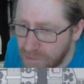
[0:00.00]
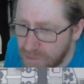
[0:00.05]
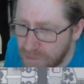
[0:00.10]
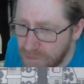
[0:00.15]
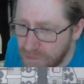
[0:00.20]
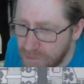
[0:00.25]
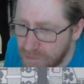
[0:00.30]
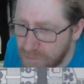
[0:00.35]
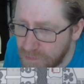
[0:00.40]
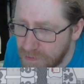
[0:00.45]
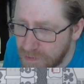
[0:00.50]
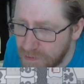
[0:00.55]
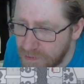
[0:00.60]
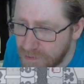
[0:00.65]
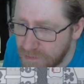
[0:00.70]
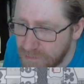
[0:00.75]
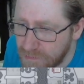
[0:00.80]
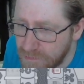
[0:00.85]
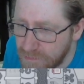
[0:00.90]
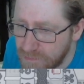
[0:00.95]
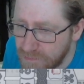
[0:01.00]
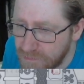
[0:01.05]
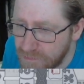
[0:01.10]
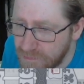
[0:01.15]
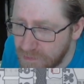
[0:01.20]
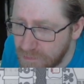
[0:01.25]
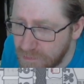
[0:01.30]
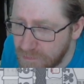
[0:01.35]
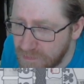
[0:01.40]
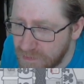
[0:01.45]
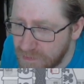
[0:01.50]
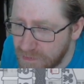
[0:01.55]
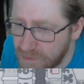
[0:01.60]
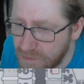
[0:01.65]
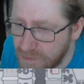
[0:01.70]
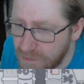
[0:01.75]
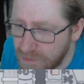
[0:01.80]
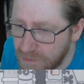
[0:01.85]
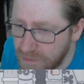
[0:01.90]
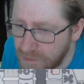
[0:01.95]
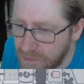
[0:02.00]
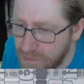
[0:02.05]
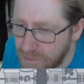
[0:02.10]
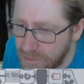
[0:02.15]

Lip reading: And we can do the same thing